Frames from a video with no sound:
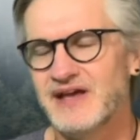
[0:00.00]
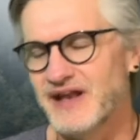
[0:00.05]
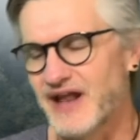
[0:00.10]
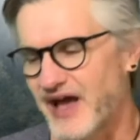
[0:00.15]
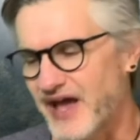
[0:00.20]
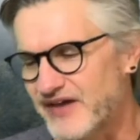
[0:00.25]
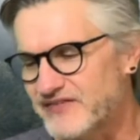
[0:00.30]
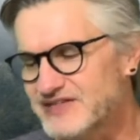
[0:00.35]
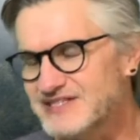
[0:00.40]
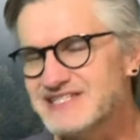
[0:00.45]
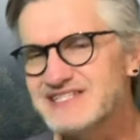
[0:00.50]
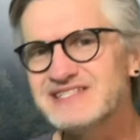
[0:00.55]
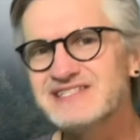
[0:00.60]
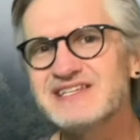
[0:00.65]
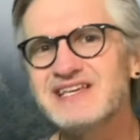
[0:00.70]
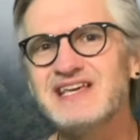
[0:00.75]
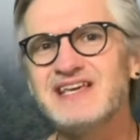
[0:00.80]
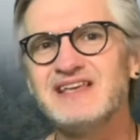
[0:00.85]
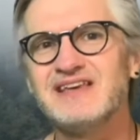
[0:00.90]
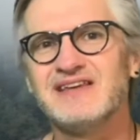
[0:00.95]
Now, having
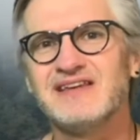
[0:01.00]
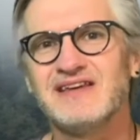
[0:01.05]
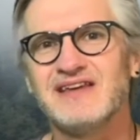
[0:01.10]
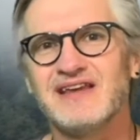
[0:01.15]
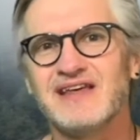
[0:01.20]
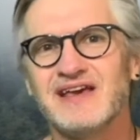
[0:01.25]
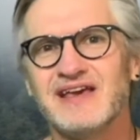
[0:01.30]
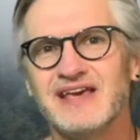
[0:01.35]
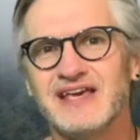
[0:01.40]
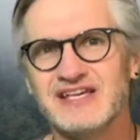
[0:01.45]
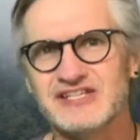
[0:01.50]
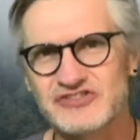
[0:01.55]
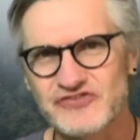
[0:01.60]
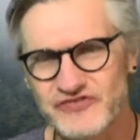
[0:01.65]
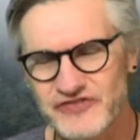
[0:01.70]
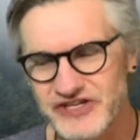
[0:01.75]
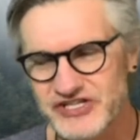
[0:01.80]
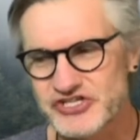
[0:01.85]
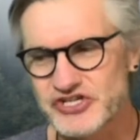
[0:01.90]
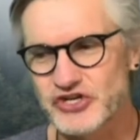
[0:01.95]
seen his
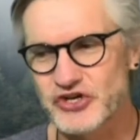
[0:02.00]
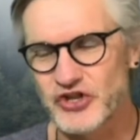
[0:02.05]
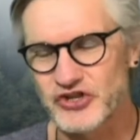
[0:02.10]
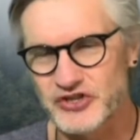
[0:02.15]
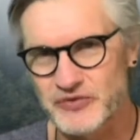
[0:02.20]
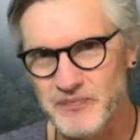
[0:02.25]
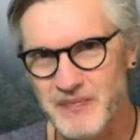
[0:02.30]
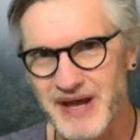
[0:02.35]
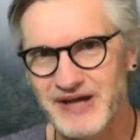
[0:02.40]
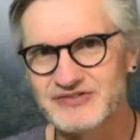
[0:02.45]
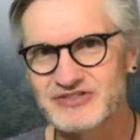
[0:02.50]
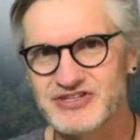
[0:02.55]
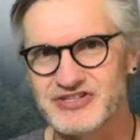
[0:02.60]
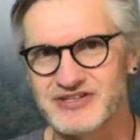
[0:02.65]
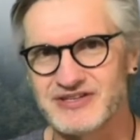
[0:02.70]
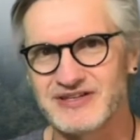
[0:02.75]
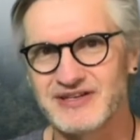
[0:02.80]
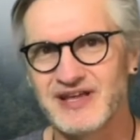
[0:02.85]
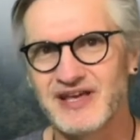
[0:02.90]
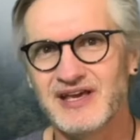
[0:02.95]
vision on the
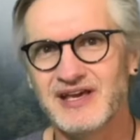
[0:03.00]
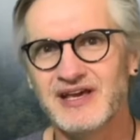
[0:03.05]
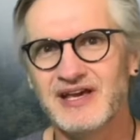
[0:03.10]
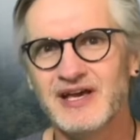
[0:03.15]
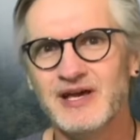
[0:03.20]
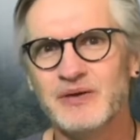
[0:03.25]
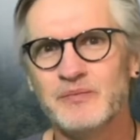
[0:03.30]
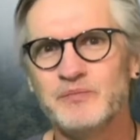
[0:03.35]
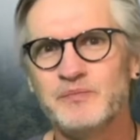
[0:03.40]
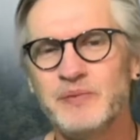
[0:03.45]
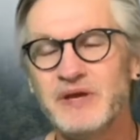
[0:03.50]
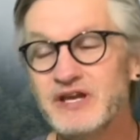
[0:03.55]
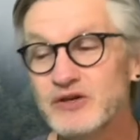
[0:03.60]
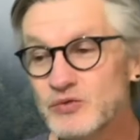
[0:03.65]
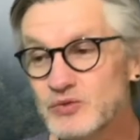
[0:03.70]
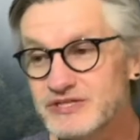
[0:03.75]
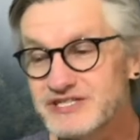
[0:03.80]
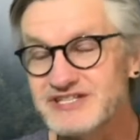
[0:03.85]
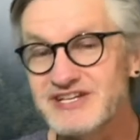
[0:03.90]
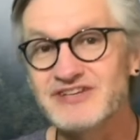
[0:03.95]
mountain, Peter
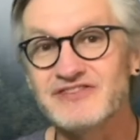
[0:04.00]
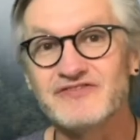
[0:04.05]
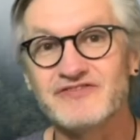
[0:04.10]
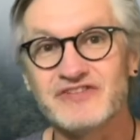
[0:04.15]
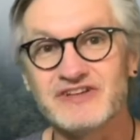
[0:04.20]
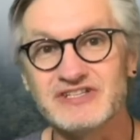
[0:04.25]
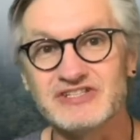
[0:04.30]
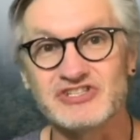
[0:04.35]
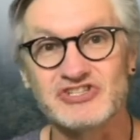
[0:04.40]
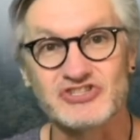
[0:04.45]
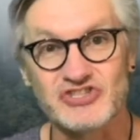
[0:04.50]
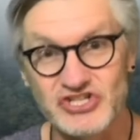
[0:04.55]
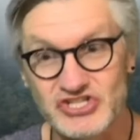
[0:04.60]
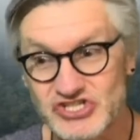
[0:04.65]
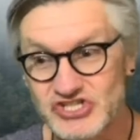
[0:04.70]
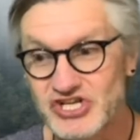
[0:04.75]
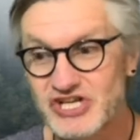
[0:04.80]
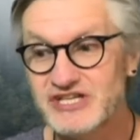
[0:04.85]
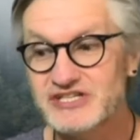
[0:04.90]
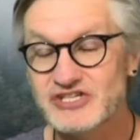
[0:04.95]
was convinced
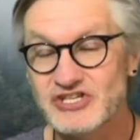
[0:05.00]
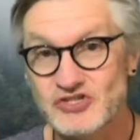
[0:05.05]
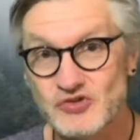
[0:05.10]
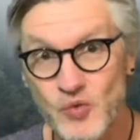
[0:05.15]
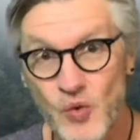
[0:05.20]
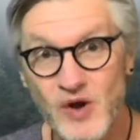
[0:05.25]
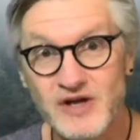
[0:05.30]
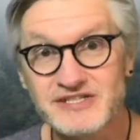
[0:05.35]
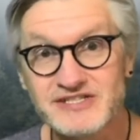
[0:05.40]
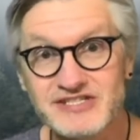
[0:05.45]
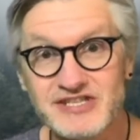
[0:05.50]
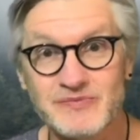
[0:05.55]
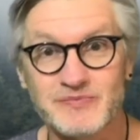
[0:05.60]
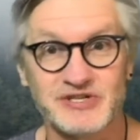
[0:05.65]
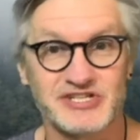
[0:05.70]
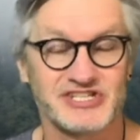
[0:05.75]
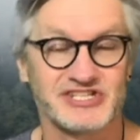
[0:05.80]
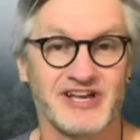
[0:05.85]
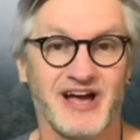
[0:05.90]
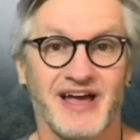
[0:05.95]
that Jesus was the
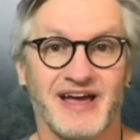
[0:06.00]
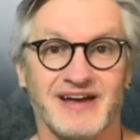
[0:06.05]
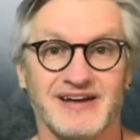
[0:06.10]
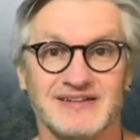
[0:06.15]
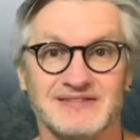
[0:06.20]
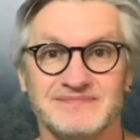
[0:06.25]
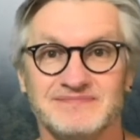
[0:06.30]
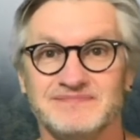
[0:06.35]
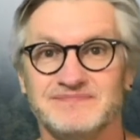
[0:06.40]
Messiah.